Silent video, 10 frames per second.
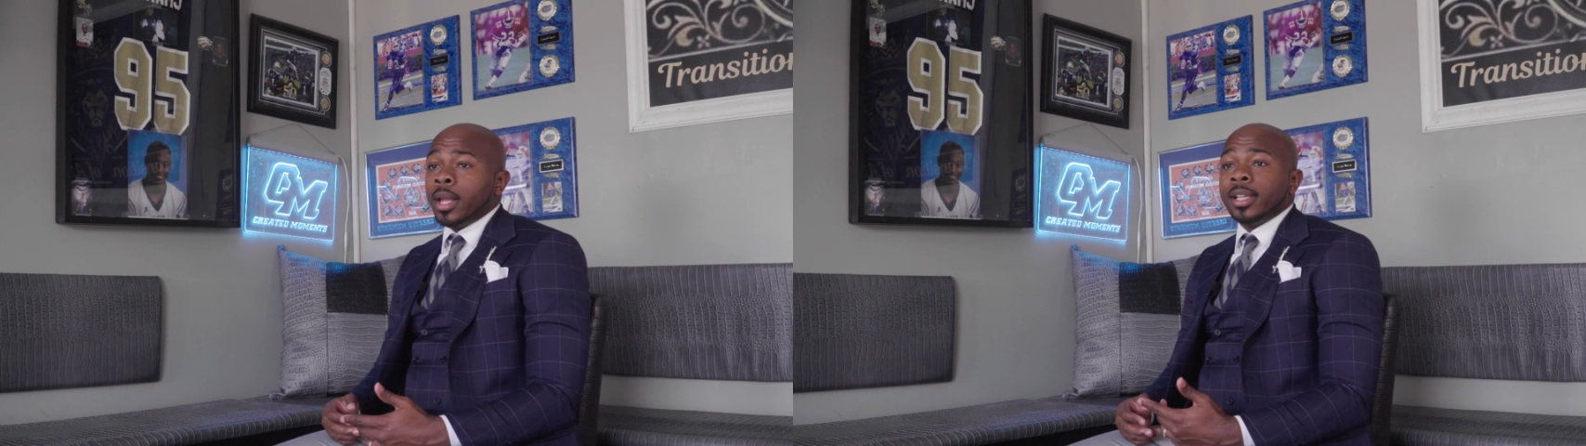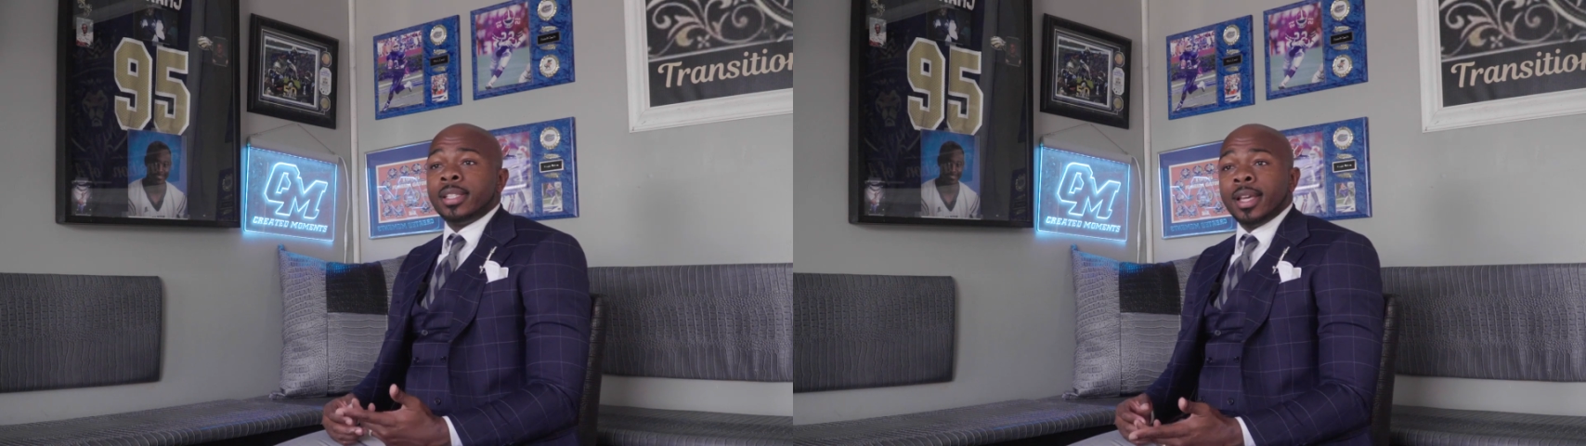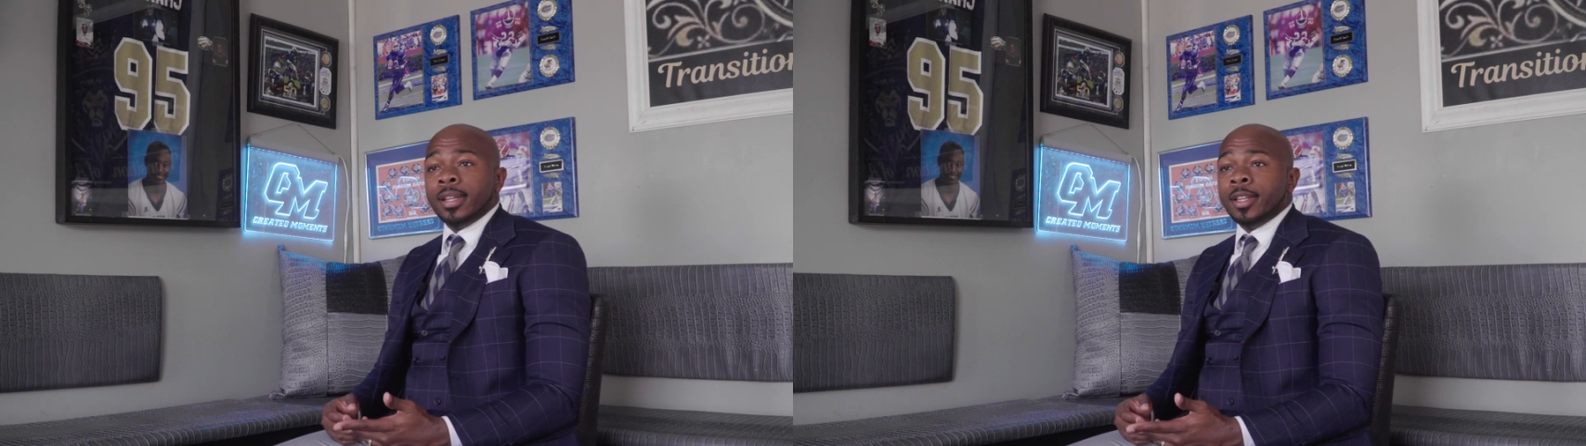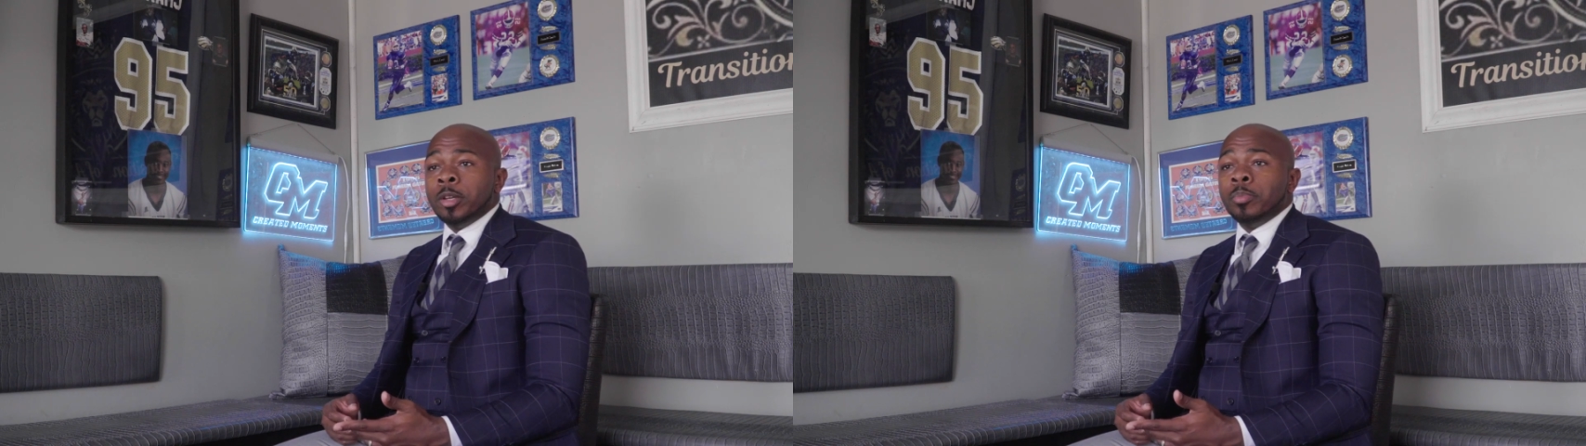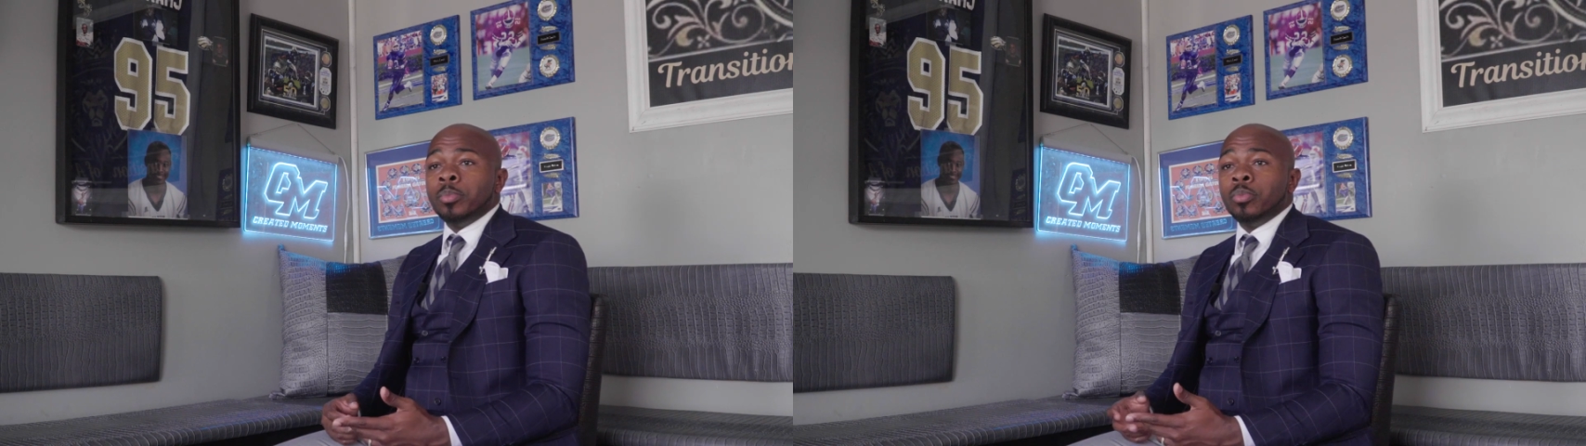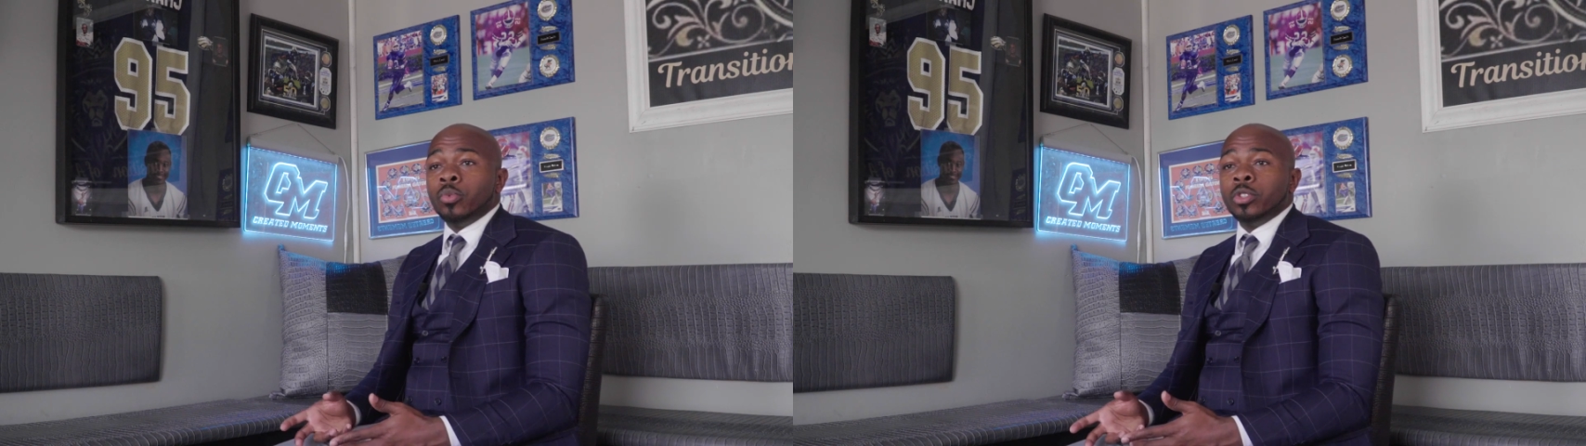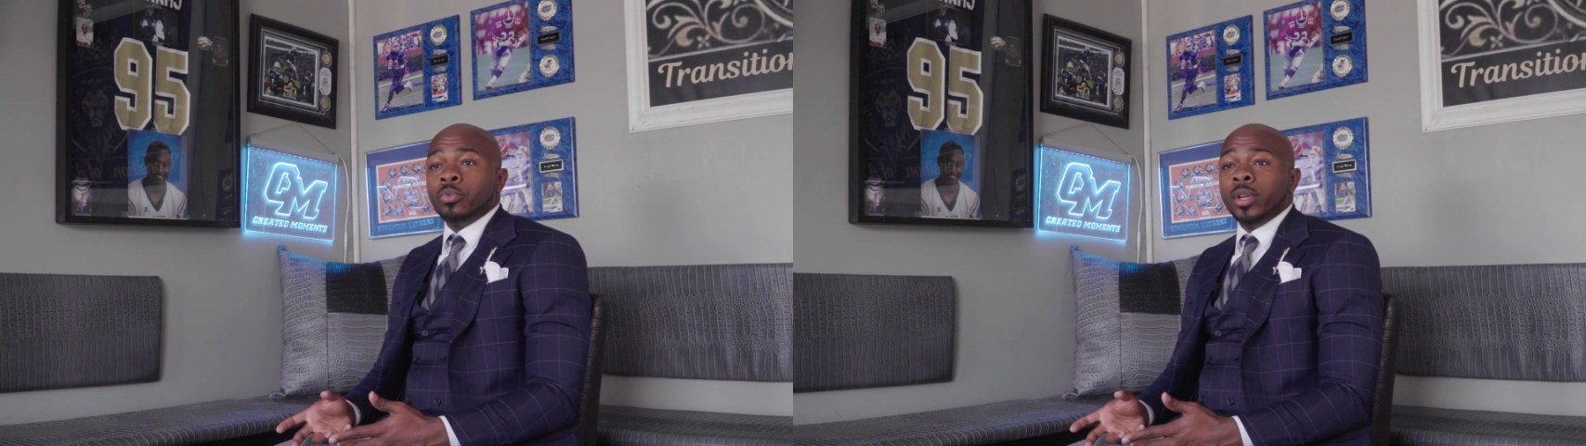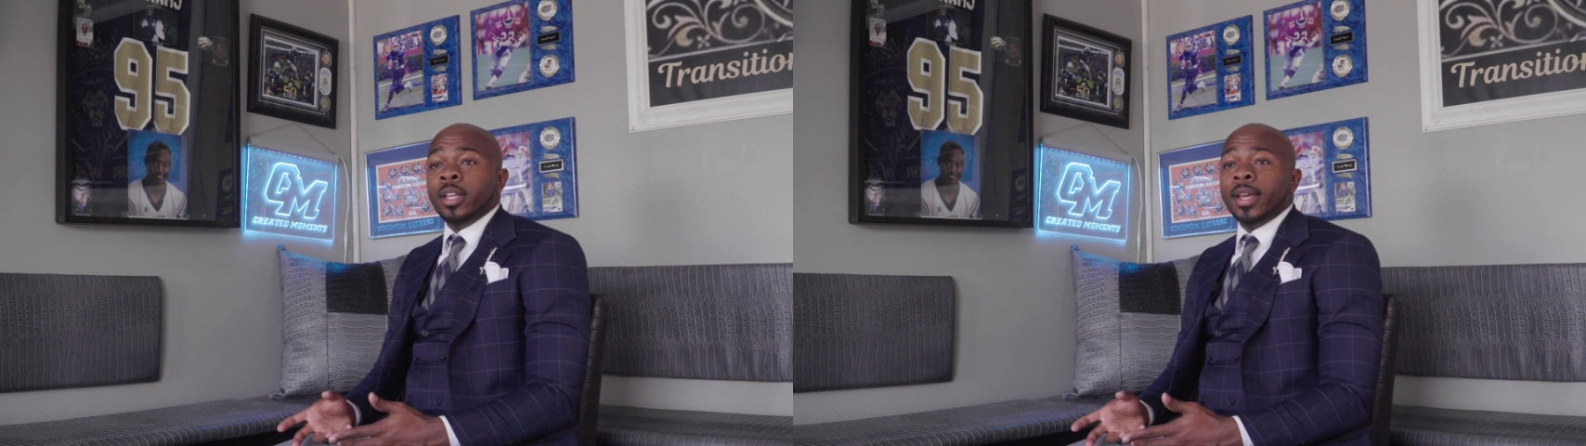Like selling them was
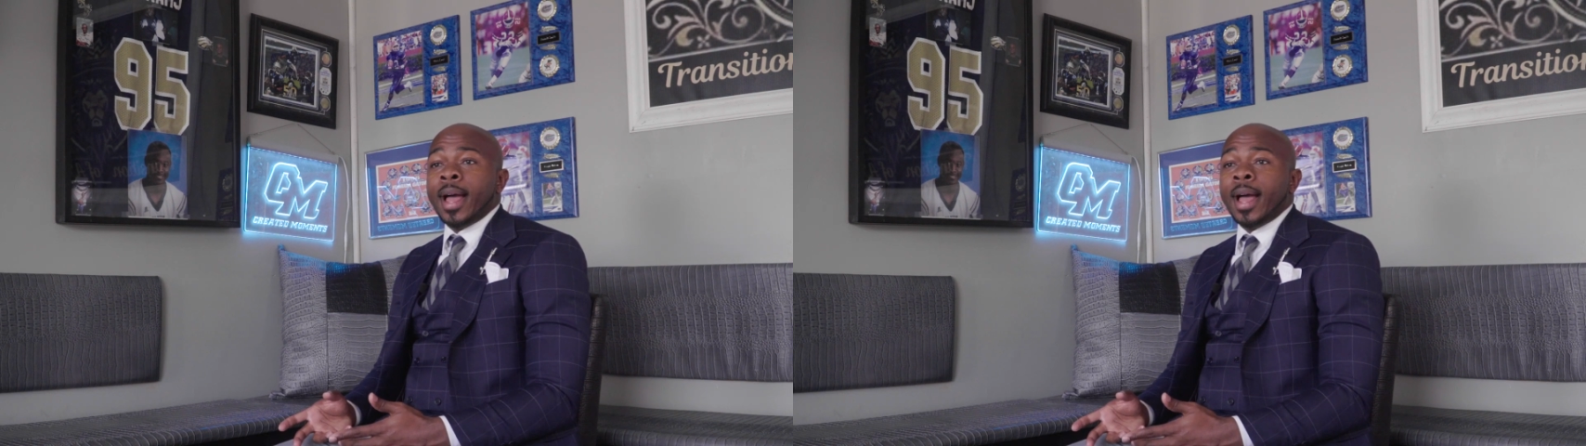really